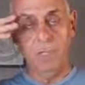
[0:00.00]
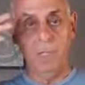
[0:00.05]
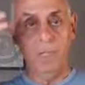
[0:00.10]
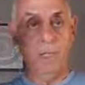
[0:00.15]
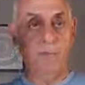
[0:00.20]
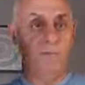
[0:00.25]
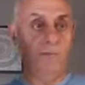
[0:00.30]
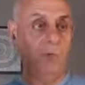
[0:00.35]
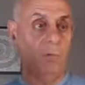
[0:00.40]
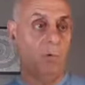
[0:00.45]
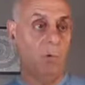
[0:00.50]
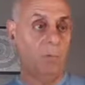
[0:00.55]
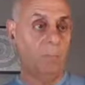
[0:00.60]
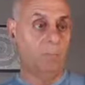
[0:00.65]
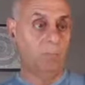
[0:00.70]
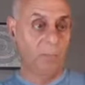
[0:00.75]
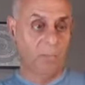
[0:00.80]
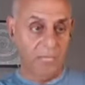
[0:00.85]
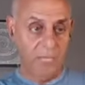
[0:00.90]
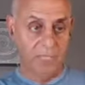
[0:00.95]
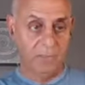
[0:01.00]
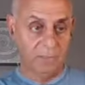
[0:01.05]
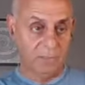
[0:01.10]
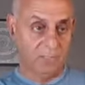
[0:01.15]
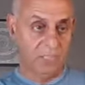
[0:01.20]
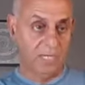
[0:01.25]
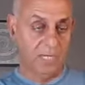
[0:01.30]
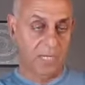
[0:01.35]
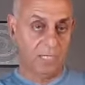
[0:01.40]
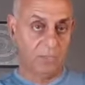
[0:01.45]
If you're
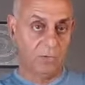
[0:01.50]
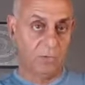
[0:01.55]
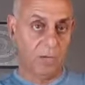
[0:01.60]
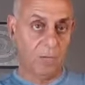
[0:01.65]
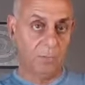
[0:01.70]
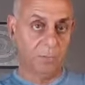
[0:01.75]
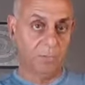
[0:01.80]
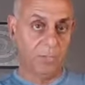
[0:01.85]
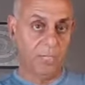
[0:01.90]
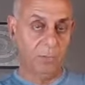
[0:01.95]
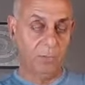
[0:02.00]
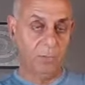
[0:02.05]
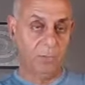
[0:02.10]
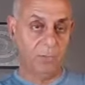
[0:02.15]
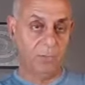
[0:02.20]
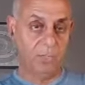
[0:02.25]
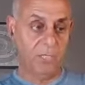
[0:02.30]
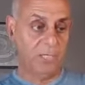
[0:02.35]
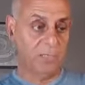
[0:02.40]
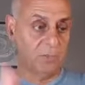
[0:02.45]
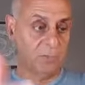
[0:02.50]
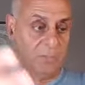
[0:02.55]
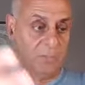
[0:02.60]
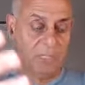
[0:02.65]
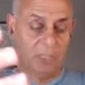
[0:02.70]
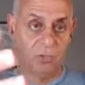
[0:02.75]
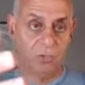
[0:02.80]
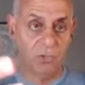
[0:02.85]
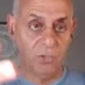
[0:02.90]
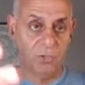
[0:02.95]
sitting on the ground playing with your kids,
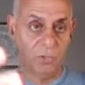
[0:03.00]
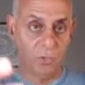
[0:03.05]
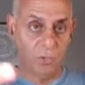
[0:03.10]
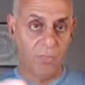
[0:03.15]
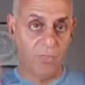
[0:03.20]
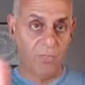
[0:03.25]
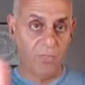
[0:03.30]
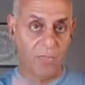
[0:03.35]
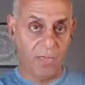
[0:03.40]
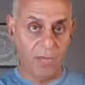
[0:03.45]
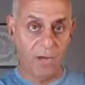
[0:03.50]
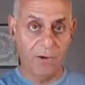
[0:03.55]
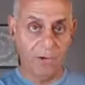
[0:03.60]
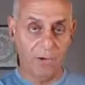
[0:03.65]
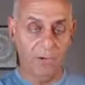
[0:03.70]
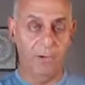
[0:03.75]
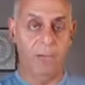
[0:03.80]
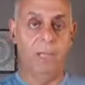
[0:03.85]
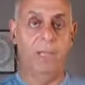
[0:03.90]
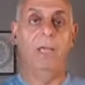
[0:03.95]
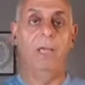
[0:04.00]
make sure you're there